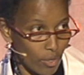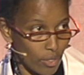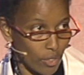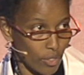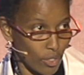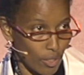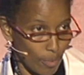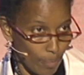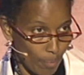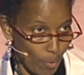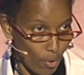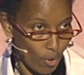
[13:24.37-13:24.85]

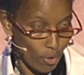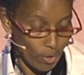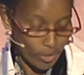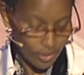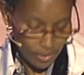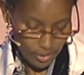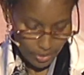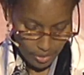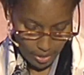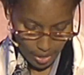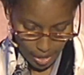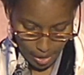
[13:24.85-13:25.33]

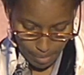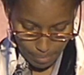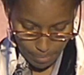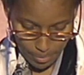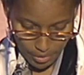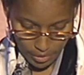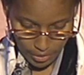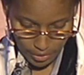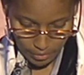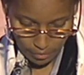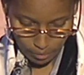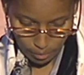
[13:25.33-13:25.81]
support a
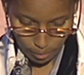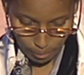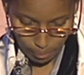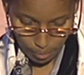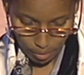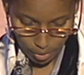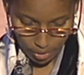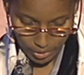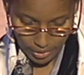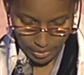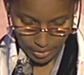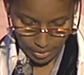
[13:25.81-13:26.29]
peaceful
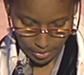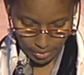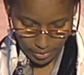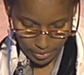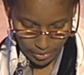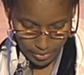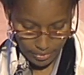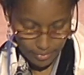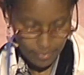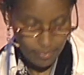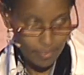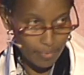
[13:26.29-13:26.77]

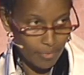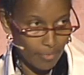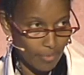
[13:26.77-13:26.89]
protest.